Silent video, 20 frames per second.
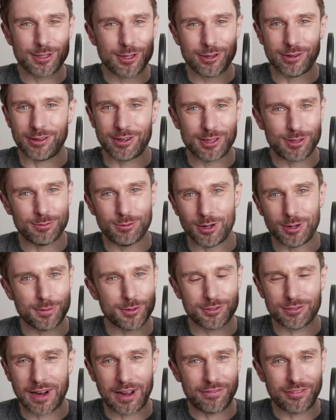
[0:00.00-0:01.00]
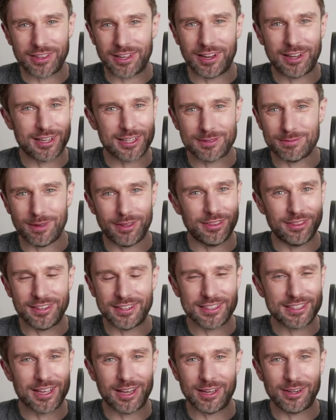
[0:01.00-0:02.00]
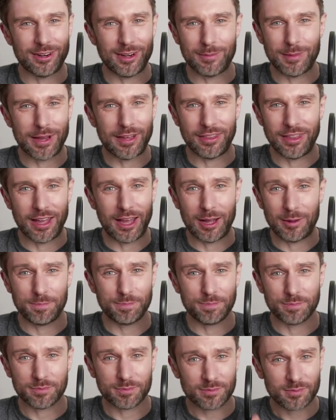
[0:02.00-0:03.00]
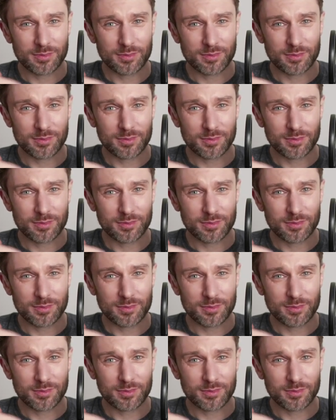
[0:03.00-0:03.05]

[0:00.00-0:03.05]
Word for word: score on his Whoop strap for the last month and is going on about that.